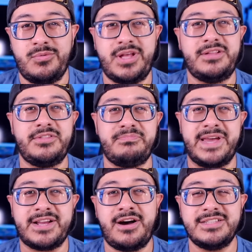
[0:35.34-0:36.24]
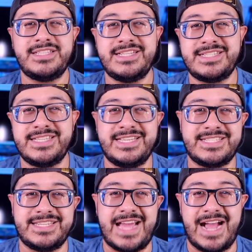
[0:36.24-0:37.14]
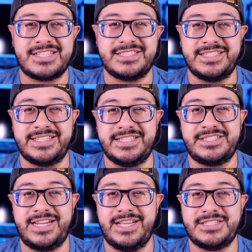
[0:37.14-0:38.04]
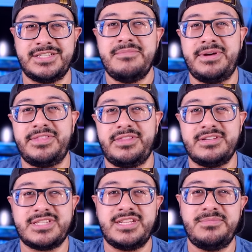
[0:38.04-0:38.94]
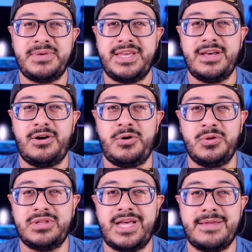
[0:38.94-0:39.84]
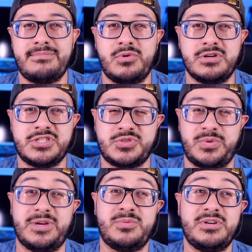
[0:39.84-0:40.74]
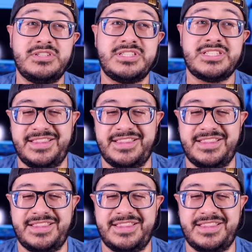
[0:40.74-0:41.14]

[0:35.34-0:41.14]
Well, my content isn't actually gonna change, but there's gonna be a whole lot more swear words.